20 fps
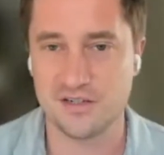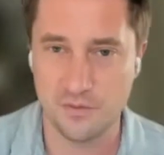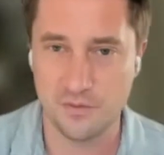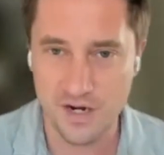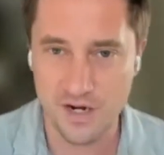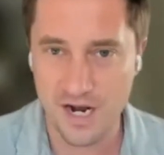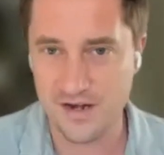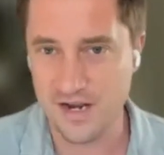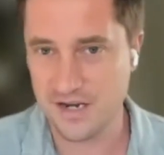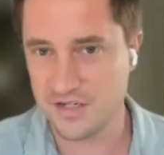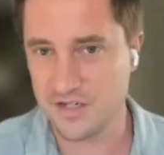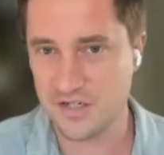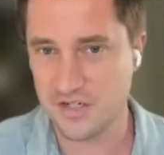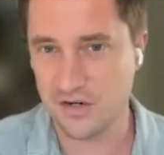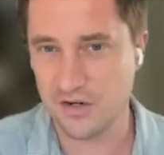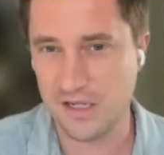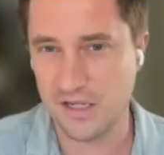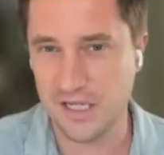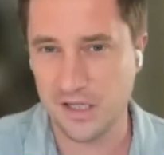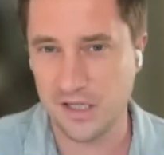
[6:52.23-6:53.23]
So we're not
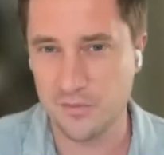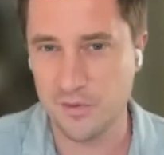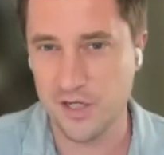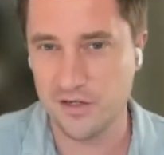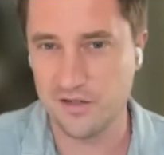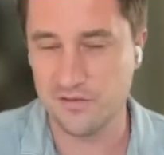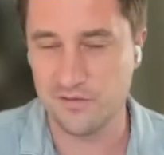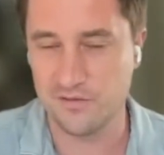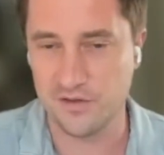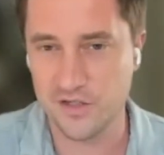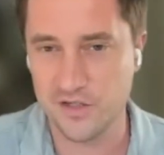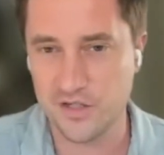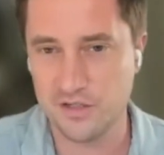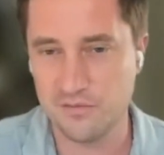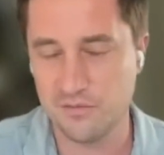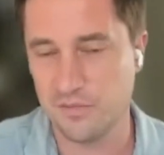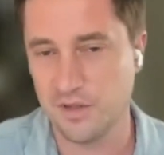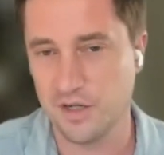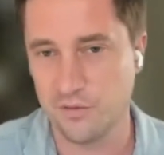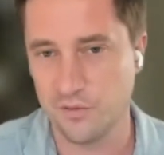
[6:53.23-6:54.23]
necessarily limited to
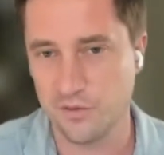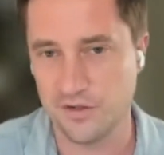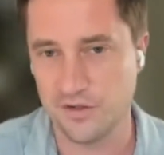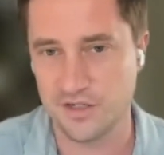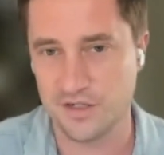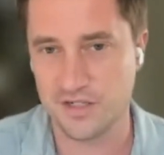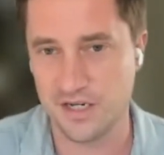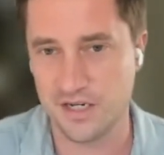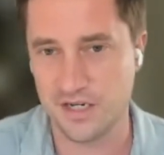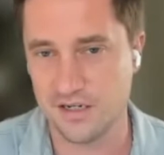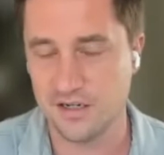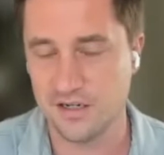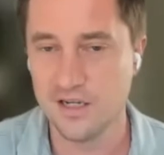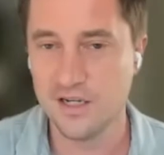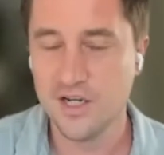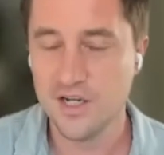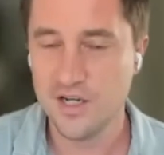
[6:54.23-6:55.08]
vision, but we're instead